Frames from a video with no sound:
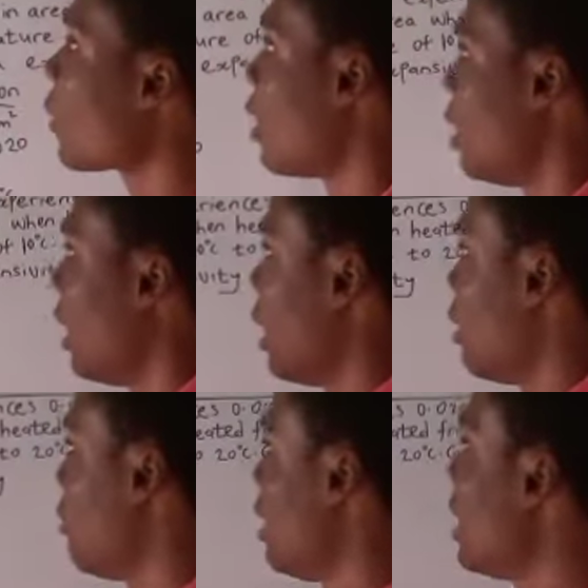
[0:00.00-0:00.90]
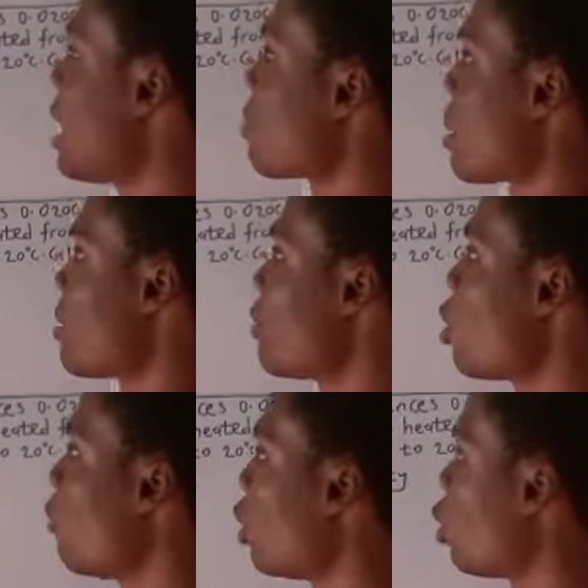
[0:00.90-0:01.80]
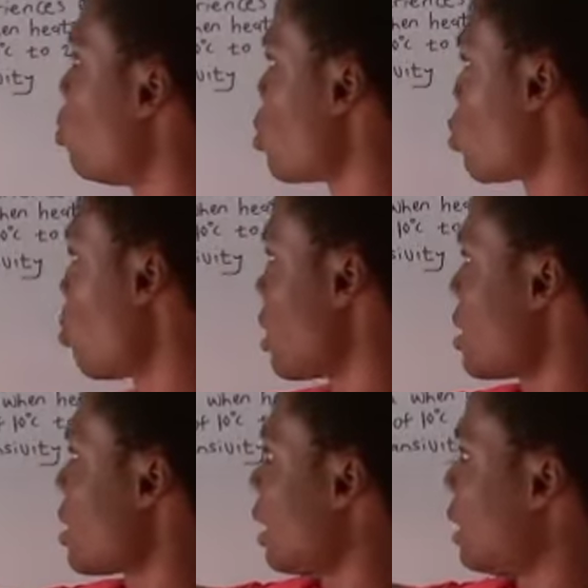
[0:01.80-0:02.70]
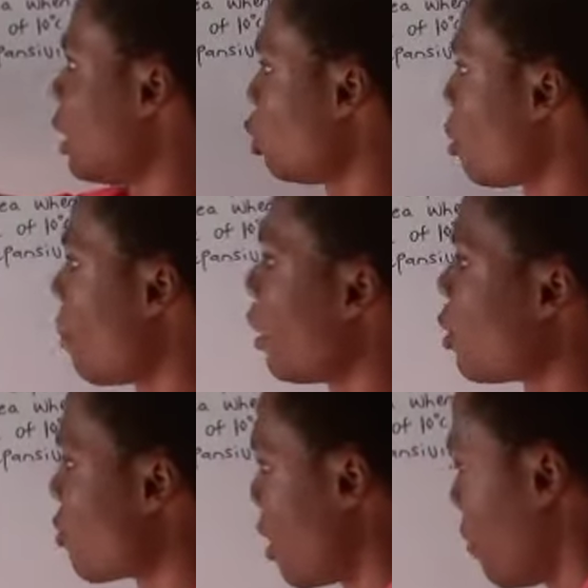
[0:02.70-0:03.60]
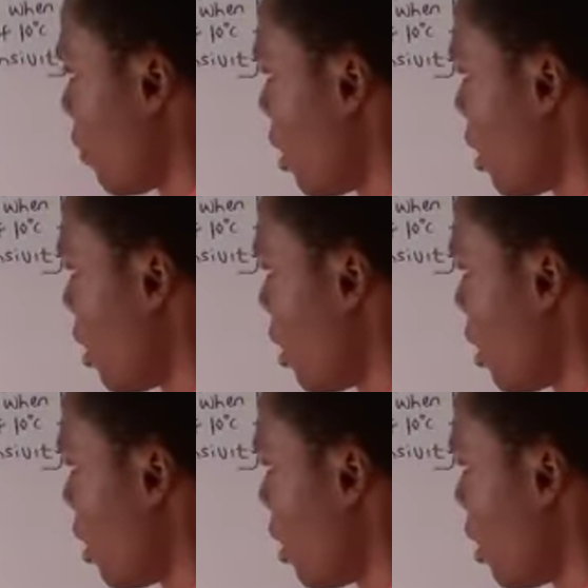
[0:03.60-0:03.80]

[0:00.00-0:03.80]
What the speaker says: Then if the linear expansivity of the cube is 2.6 times 10 raised to the power minus 5.